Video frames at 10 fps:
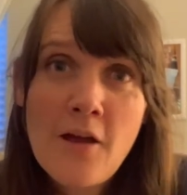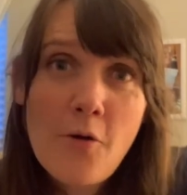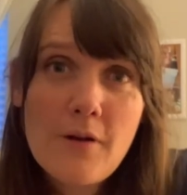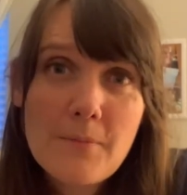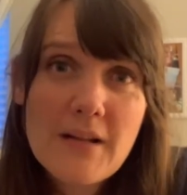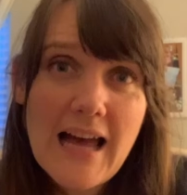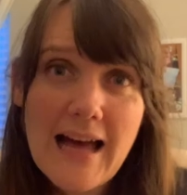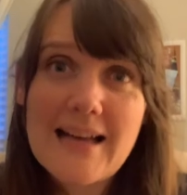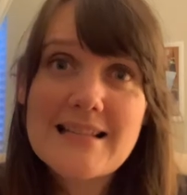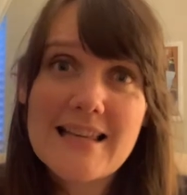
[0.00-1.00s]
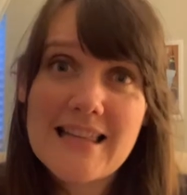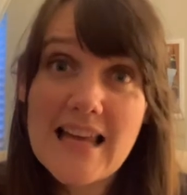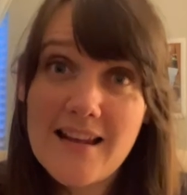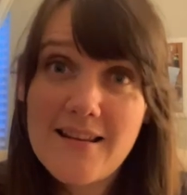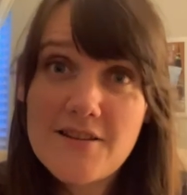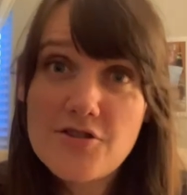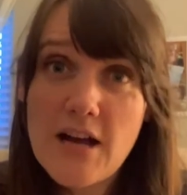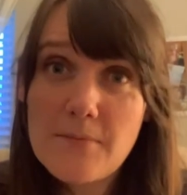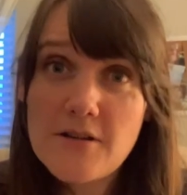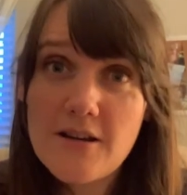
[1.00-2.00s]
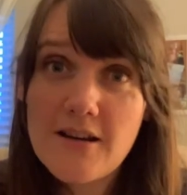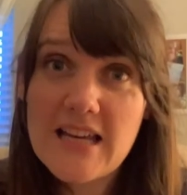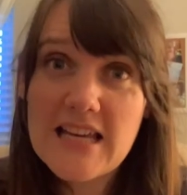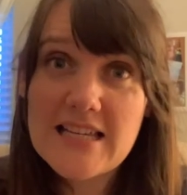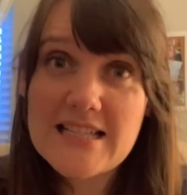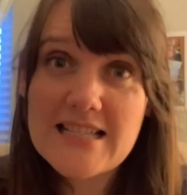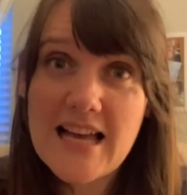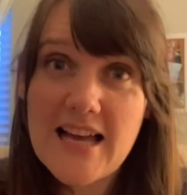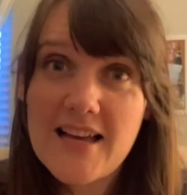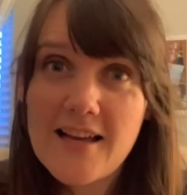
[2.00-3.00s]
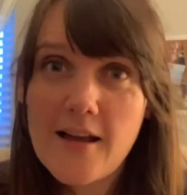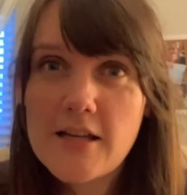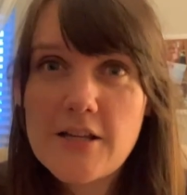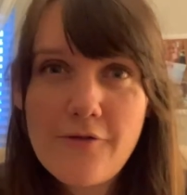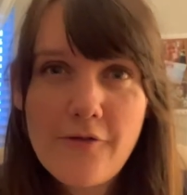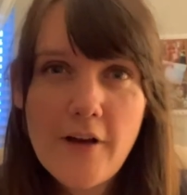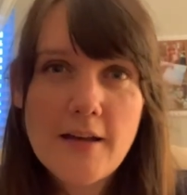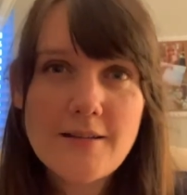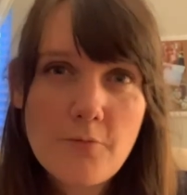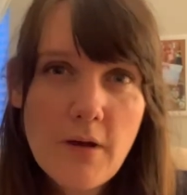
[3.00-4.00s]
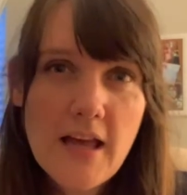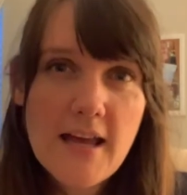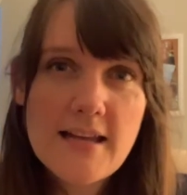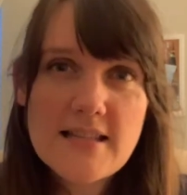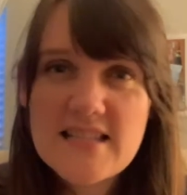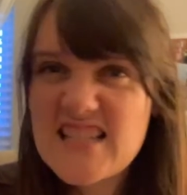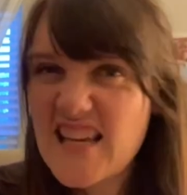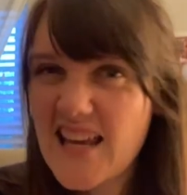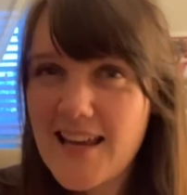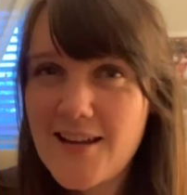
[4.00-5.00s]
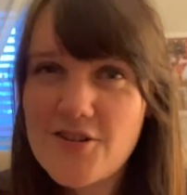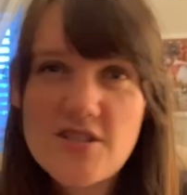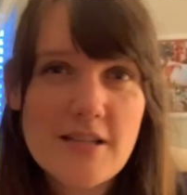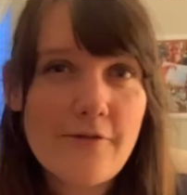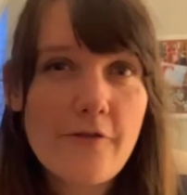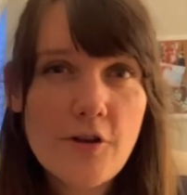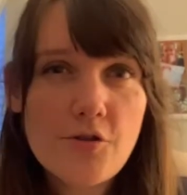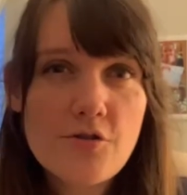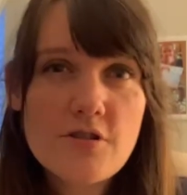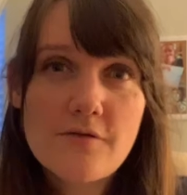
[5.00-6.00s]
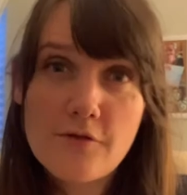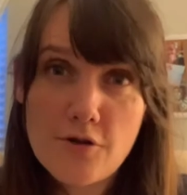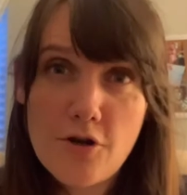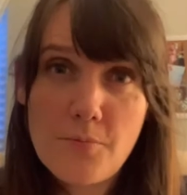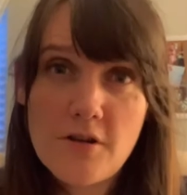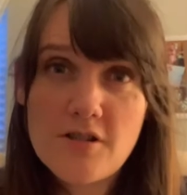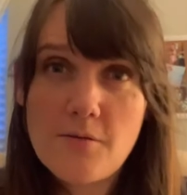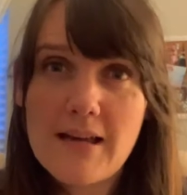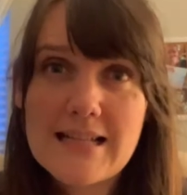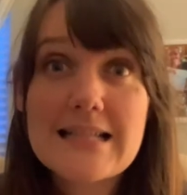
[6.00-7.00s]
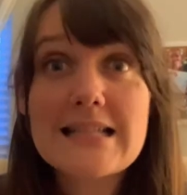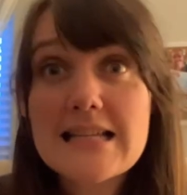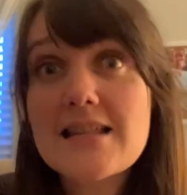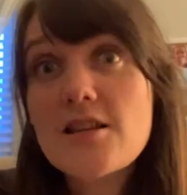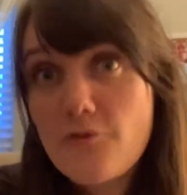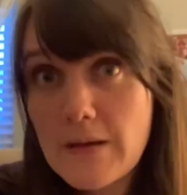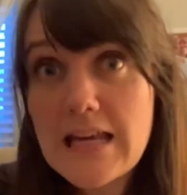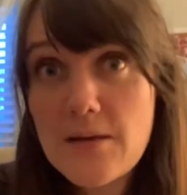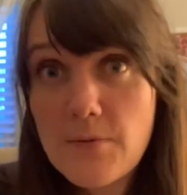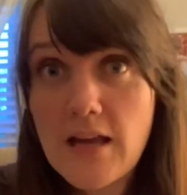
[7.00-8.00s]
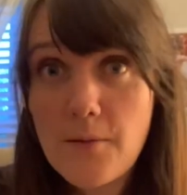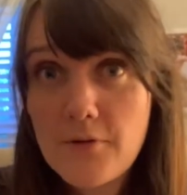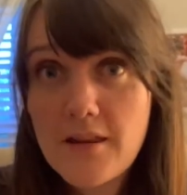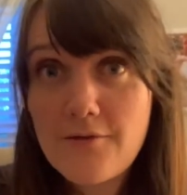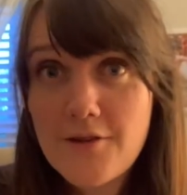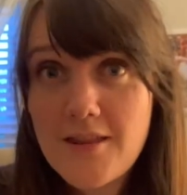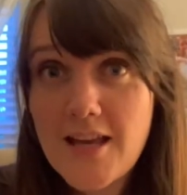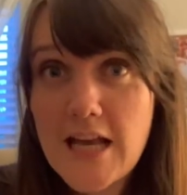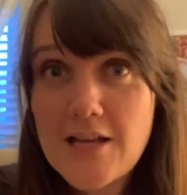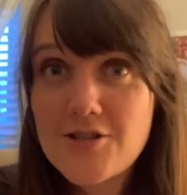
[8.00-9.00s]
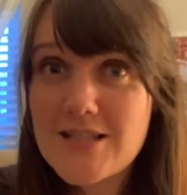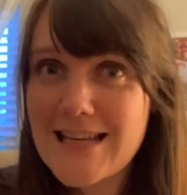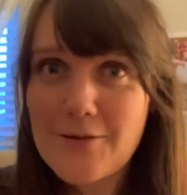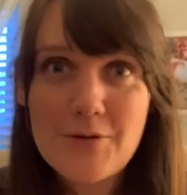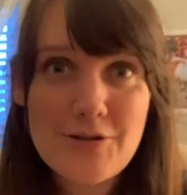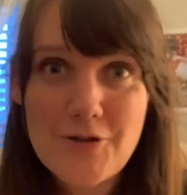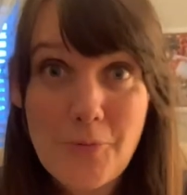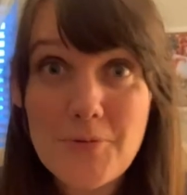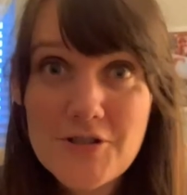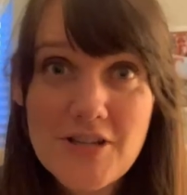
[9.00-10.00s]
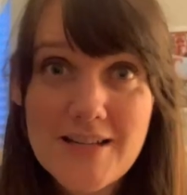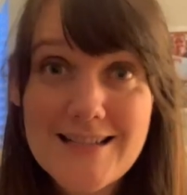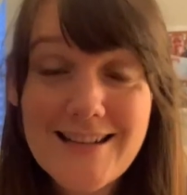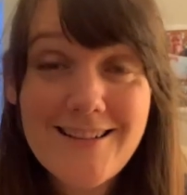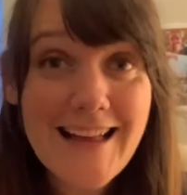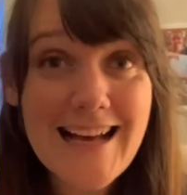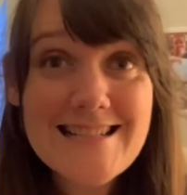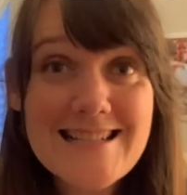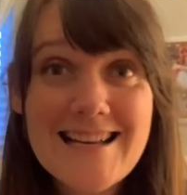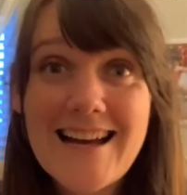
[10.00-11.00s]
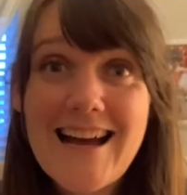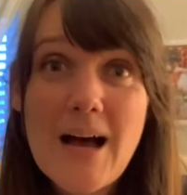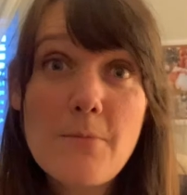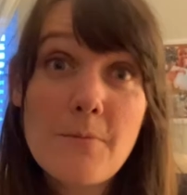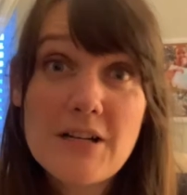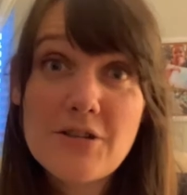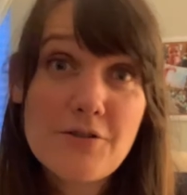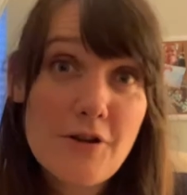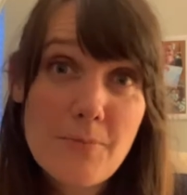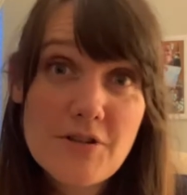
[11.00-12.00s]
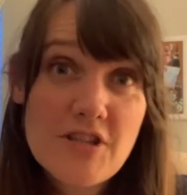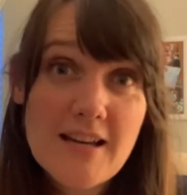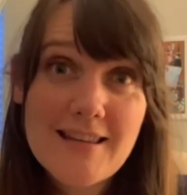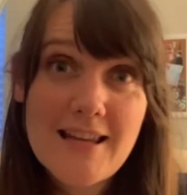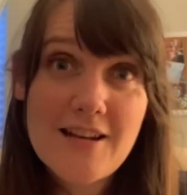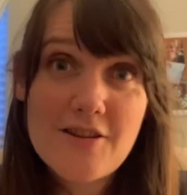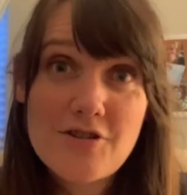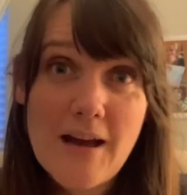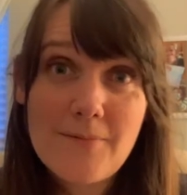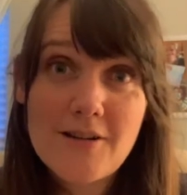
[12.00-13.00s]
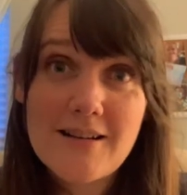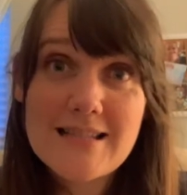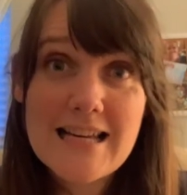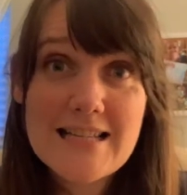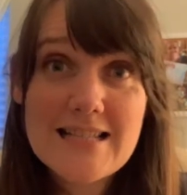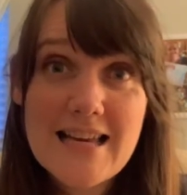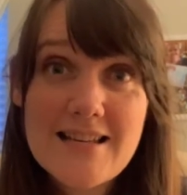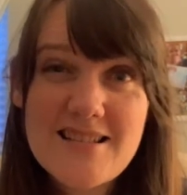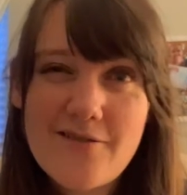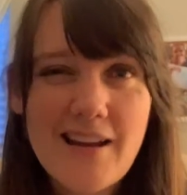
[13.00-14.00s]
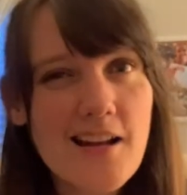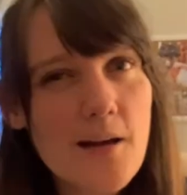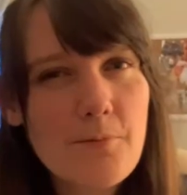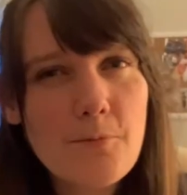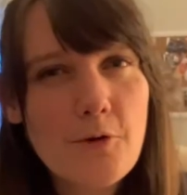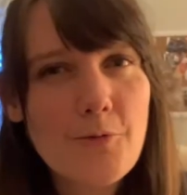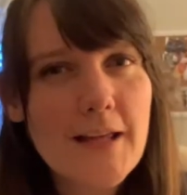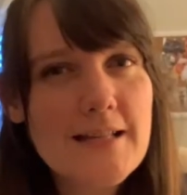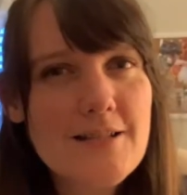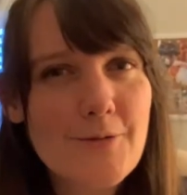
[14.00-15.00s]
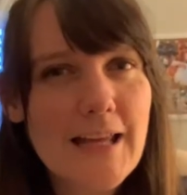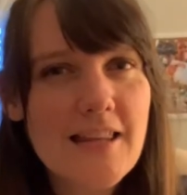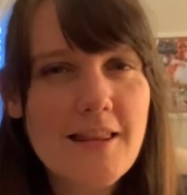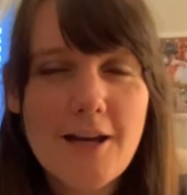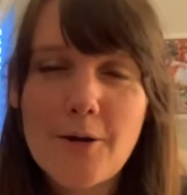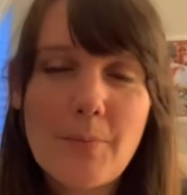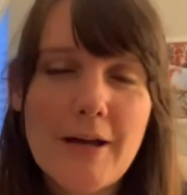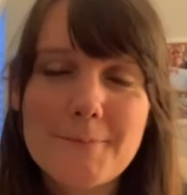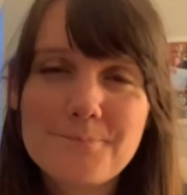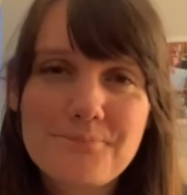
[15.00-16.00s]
What I'm going to ask at the end of this chapter is that you find a way to scan or send photos of your notebook so I can see that you've been keeping up with everything, just like we do notebook checks in class. I'm going to do a notebook check at the end of the chapter on test day, so we got a couple more weeks till we get there, but